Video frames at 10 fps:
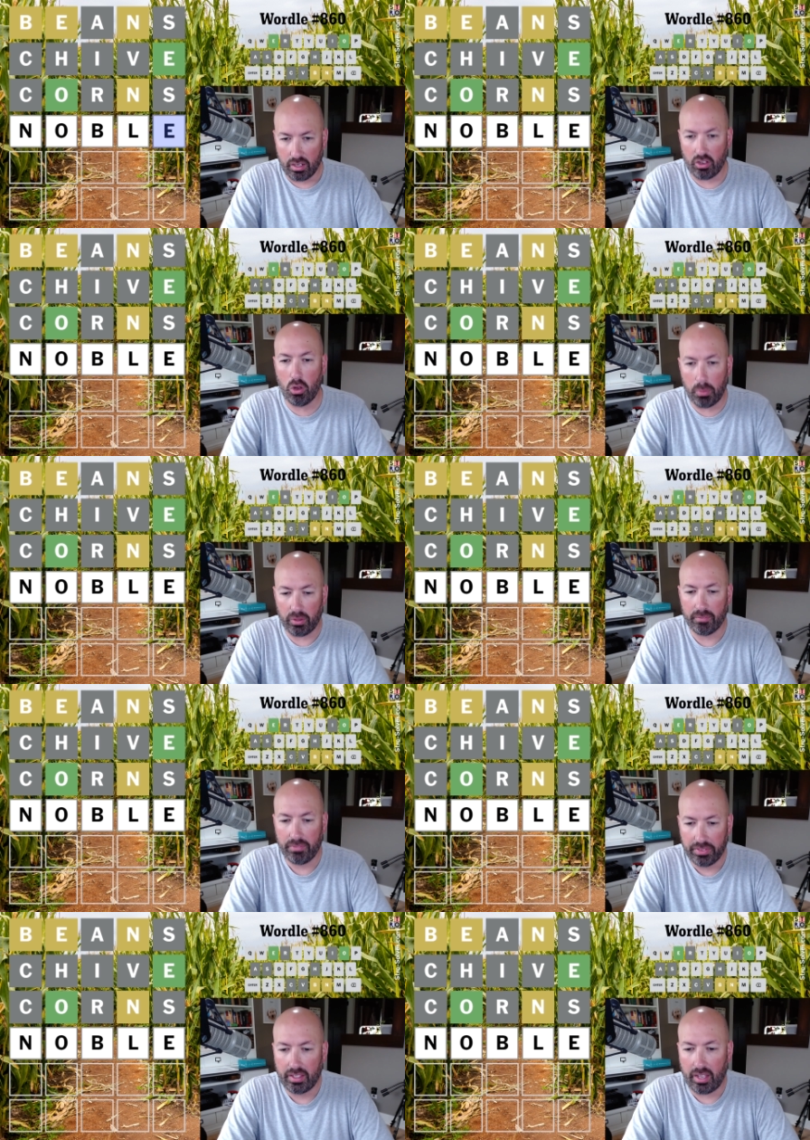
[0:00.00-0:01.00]
Noble.
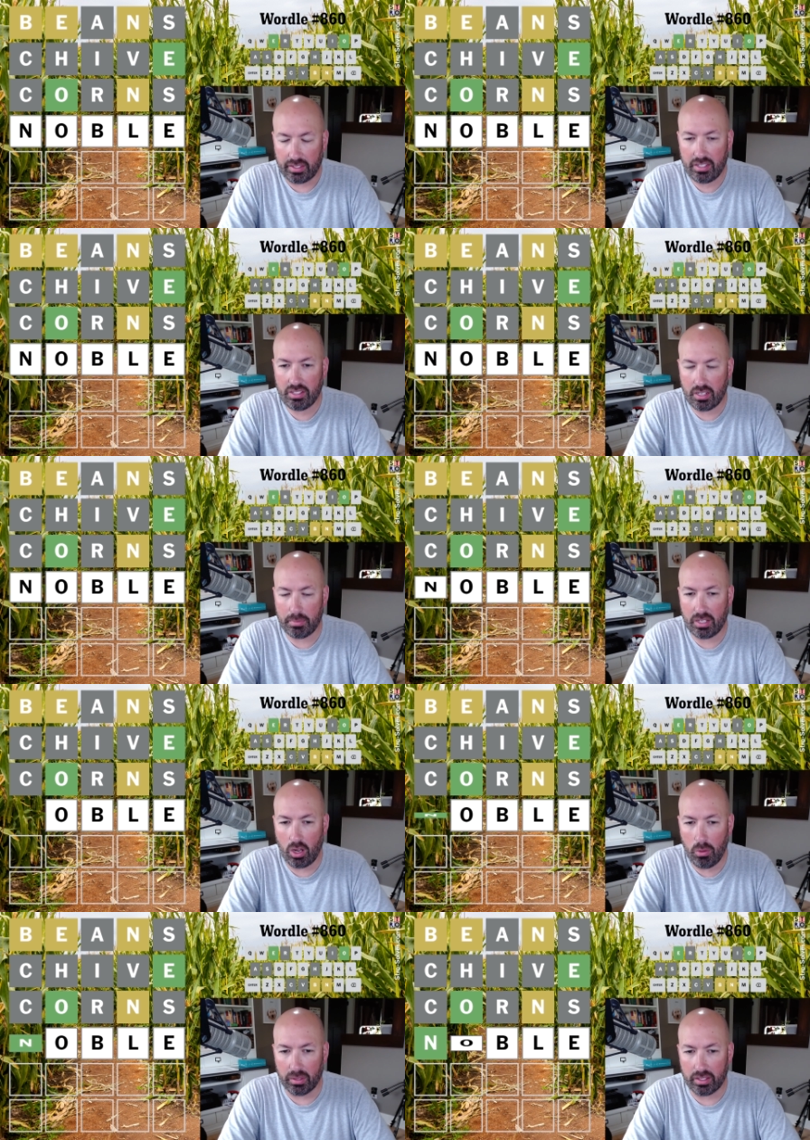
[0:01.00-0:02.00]
I think it's gonna be
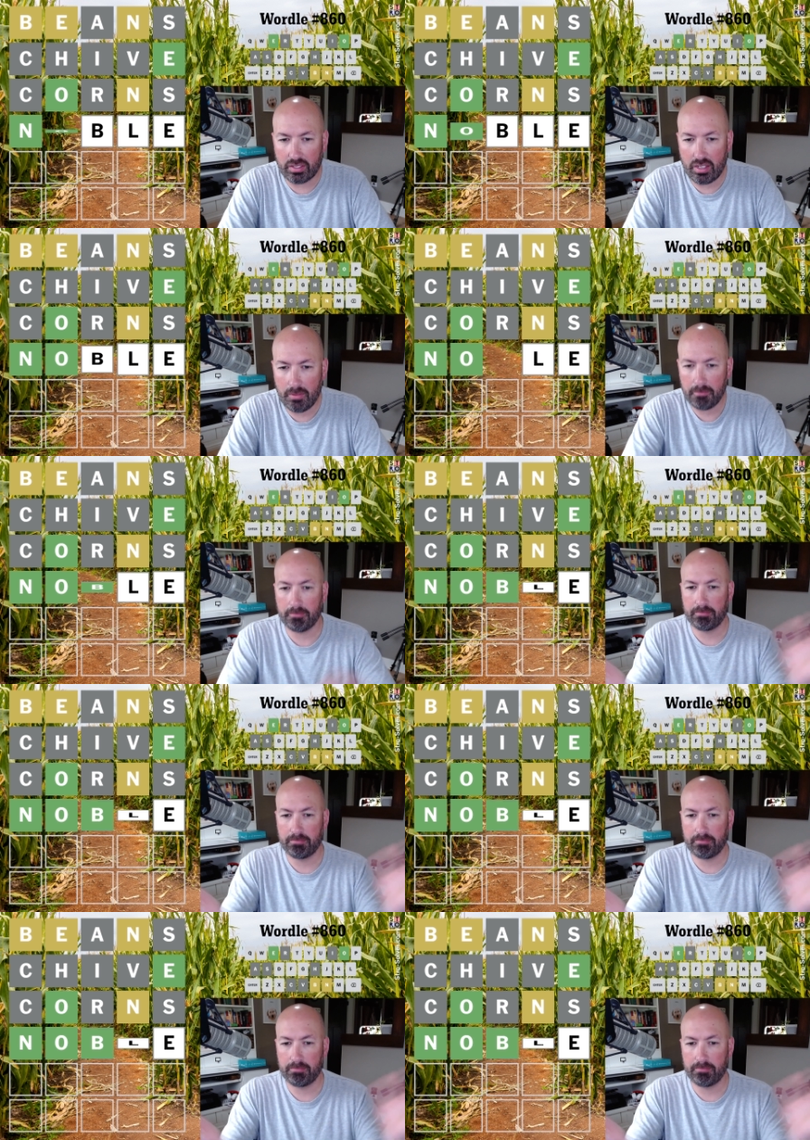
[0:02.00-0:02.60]
noble, isn't it?